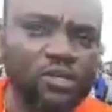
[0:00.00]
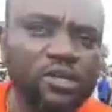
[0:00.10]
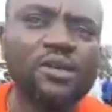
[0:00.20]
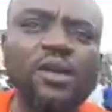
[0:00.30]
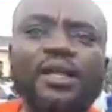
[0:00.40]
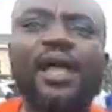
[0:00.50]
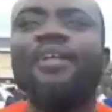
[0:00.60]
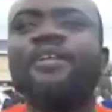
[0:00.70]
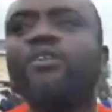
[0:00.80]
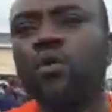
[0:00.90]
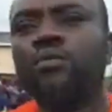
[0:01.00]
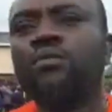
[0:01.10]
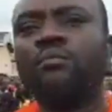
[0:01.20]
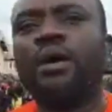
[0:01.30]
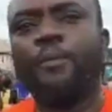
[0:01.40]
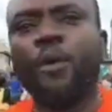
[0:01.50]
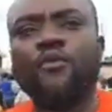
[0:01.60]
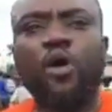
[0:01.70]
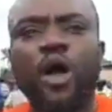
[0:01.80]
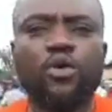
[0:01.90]
And I know, by the power of our
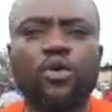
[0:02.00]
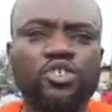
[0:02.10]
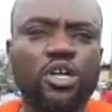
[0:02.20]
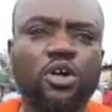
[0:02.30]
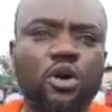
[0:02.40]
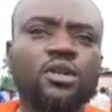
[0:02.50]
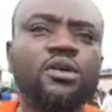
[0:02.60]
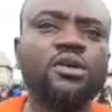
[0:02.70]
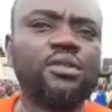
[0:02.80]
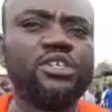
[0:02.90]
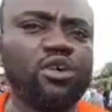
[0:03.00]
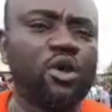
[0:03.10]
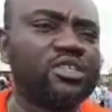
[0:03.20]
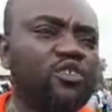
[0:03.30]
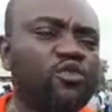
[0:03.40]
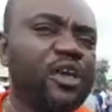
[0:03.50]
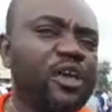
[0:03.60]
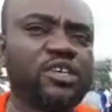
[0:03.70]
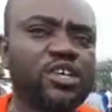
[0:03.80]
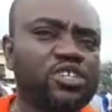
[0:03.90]
ubiquitous God, the resultant will be efficacious.